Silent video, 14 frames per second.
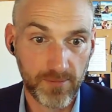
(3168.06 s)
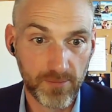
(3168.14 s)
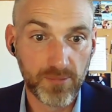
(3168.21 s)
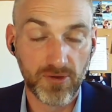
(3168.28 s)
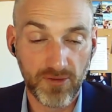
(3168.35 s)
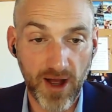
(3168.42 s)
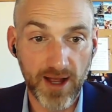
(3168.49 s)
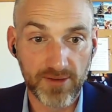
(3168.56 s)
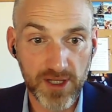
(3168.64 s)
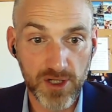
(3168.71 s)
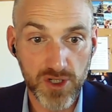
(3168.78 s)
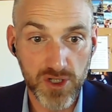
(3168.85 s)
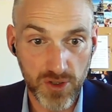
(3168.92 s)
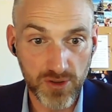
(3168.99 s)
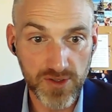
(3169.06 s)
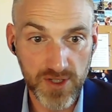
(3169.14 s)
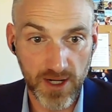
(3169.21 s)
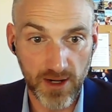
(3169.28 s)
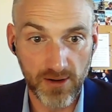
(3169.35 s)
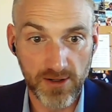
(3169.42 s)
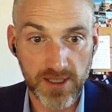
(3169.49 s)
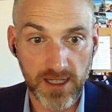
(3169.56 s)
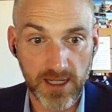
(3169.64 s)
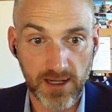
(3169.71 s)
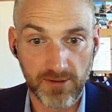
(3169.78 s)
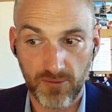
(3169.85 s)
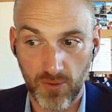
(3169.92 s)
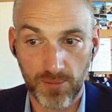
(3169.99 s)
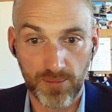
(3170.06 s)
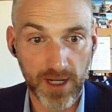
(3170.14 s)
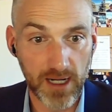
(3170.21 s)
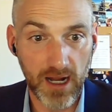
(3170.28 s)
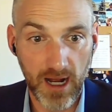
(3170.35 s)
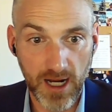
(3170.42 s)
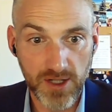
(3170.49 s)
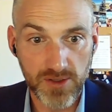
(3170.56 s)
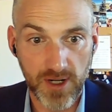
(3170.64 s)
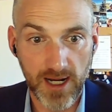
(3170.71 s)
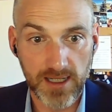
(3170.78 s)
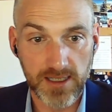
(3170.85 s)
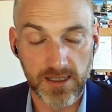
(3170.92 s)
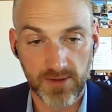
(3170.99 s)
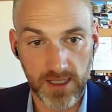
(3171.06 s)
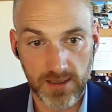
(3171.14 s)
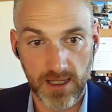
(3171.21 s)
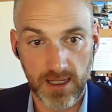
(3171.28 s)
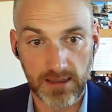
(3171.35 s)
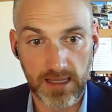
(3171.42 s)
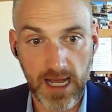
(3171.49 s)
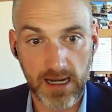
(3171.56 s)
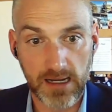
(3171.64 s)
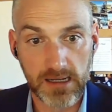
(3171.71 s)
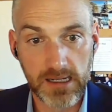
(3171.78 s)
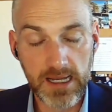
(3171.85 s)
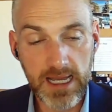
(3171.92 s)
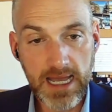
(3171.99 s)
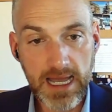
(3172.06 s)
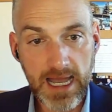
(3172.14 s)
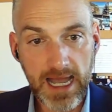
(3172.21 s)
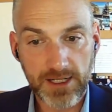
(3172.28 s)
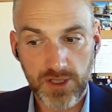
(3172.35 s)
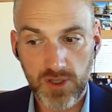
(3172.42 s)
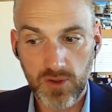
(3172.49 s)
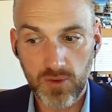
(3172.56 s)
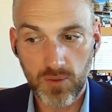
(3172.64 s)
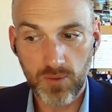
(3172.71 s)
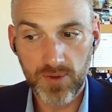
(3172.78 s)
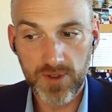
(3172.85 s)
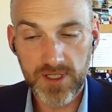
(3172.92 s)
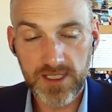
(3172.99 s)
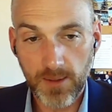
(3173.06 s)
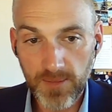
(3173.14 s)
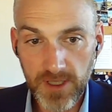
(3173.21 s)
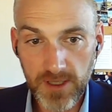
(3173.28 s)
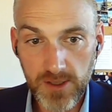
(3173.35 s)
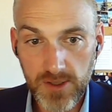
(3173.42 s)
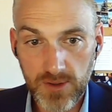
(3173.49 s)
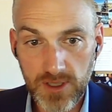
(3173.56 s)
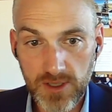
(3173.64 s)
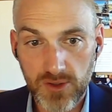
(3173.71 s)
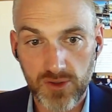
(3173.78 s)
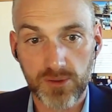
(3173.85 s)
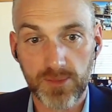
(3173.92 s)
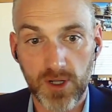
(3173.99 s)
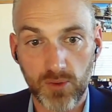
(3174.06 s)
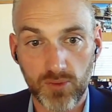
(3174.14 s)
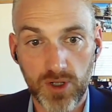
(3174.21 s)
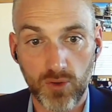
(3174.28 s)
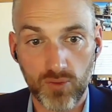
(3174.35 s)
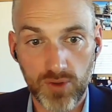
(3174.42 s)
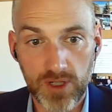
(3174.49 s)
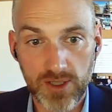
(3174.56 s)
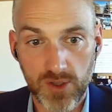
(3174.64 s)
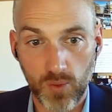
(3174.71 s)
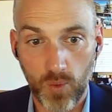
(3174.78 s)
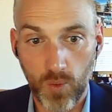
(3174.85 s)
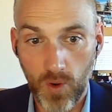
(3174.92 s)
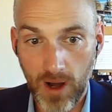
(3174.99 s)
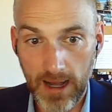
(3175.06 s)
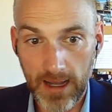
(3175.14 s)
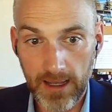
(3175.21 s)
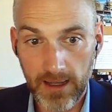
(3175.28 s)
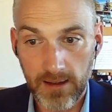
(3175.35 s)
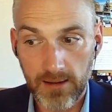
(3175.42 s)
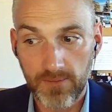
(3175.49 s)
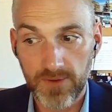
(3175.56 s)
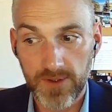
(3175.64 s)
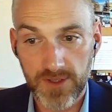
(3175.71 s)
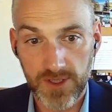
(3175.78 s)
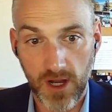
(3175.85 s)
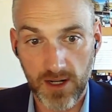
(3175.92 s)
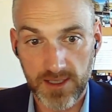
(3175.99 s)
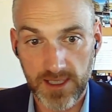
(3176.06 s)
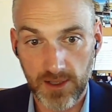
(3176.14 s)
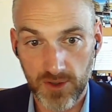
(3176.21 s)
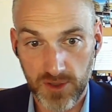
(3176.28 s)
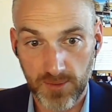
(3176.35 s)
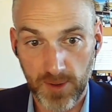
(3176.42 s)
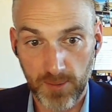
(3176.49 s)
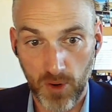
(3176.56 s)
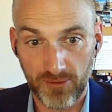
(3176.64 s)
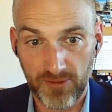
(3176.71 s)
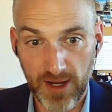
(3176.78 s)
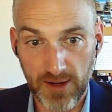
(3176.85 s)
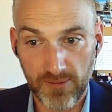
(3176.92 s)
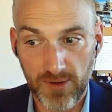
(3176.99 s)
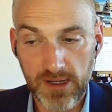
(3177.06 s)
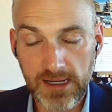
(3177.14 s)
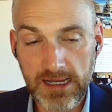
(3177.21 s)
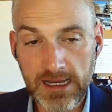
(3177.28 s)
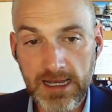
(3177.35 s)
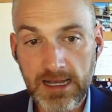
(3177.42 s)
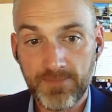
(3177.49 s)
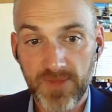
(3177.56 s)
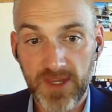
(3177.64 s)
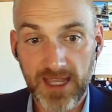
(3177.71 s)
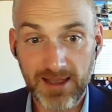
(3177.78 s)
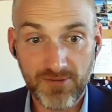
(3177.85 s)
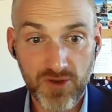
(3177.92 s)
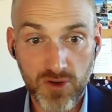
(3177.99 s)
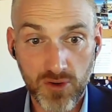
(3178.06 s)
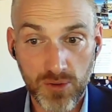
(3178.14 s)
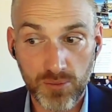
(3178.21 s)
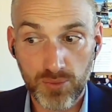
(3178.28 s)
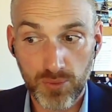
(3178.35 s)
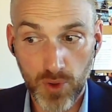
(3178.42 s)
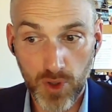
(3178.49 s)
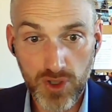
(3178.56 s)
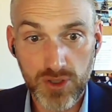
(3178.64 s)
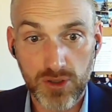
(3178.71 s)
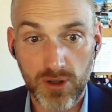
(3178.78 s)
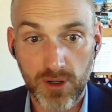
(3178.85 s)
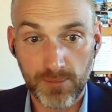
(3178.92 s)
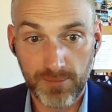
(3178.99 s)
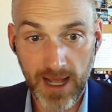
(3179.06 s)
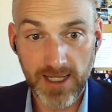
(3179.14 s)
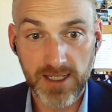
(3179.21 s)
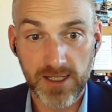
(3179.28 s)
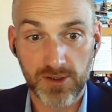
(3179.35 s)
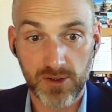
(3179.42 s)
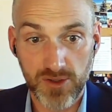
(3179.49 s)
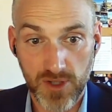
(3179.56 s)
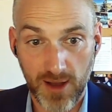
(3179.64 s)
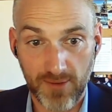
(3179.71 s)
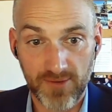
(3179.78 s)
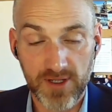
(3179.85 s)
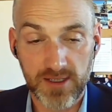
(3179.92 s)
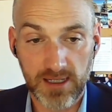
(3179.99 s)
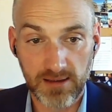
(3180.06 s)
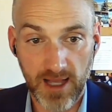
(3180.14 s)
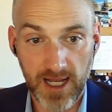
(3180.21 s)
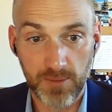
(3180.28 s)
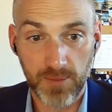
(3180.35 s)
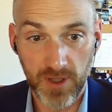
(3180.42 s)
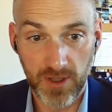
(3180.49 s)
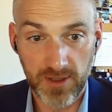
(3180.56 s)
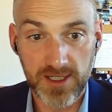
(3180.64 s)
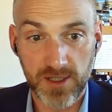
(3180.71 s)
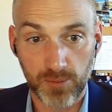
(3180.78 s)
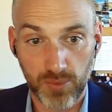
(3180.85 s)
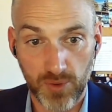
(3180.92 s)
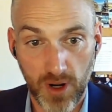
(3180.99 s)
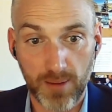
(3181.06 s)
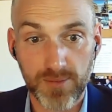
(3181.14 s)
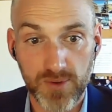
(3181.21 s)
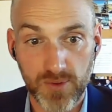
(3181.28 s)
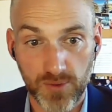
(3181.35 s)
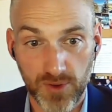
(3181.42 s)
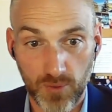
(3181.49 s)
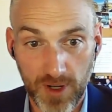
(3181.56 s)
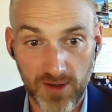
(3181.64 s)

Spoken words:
provide the assurance guarantee for big contracts and things like that. And so some industries, there's going to be a real reason why the stock sale is going to be more favored. If your books are a mess and there's obviously liabilities and problems with the way